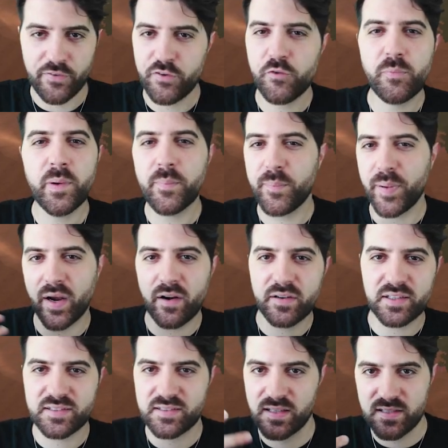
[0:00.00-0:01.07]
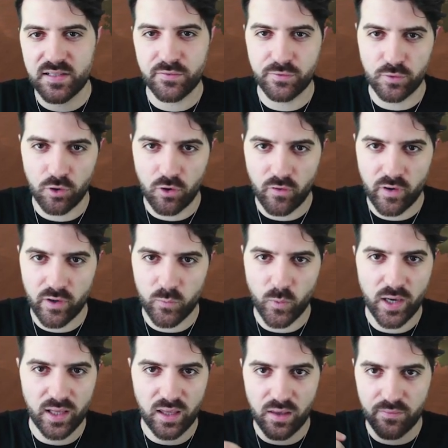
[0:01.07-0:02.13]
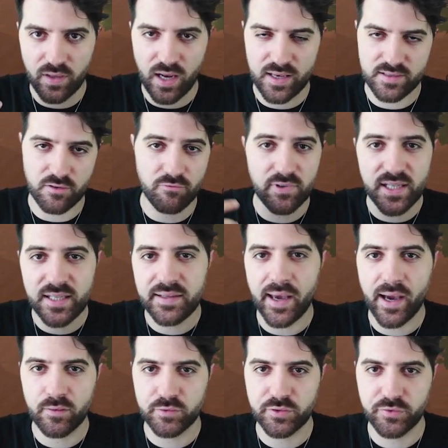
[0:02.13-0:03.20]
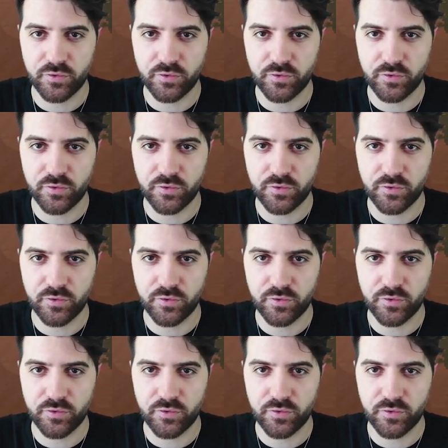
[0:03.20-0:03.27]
If you've prepared extensive lore and want to give it as a readout